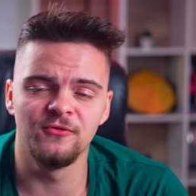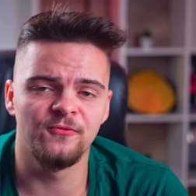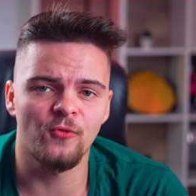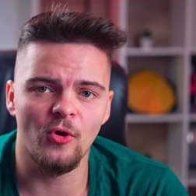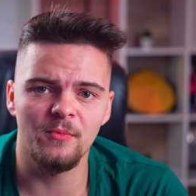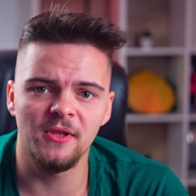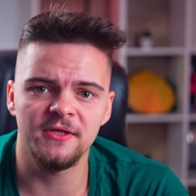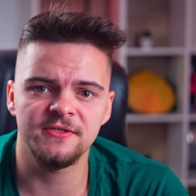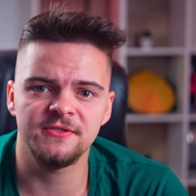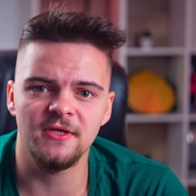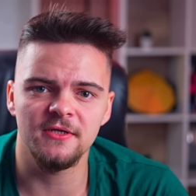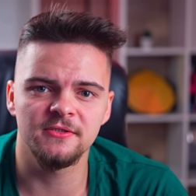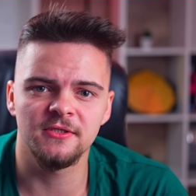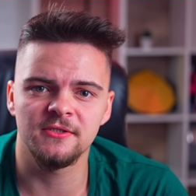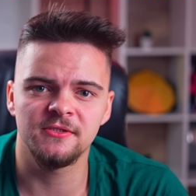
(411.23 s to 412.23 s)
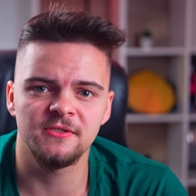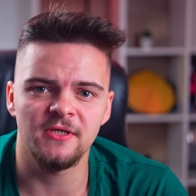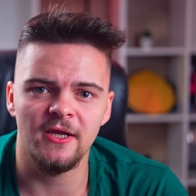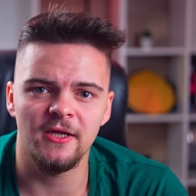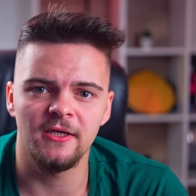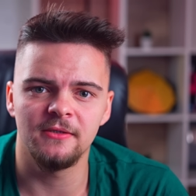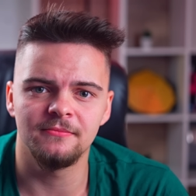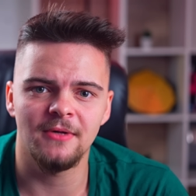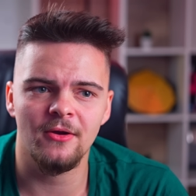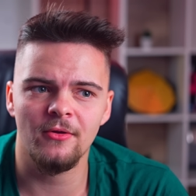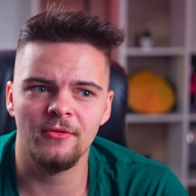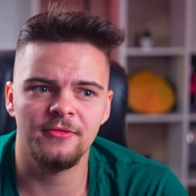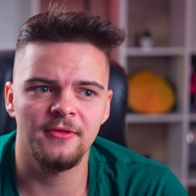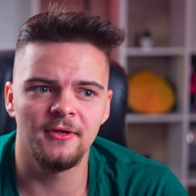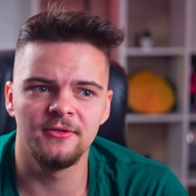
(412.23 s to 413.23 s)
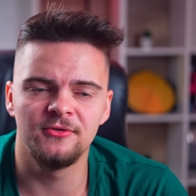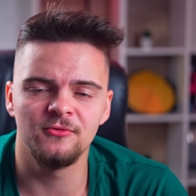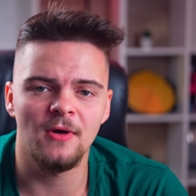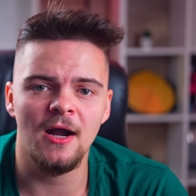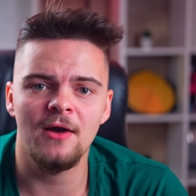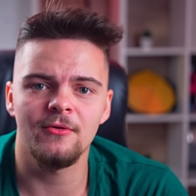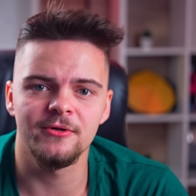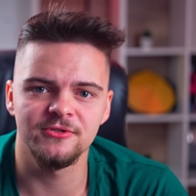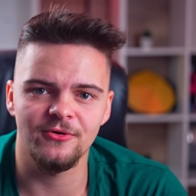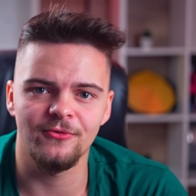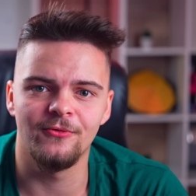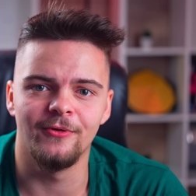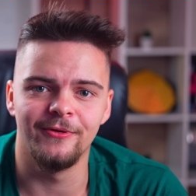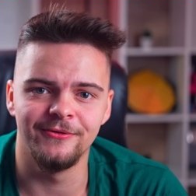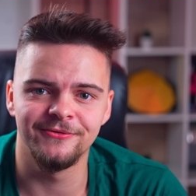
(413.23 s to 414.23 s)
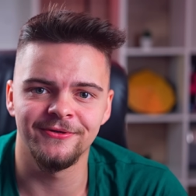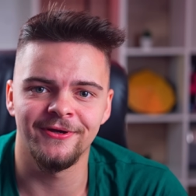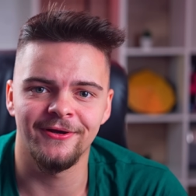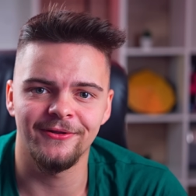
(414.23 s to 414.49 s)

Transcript: If the formula stays the same, I don't think two hours are going to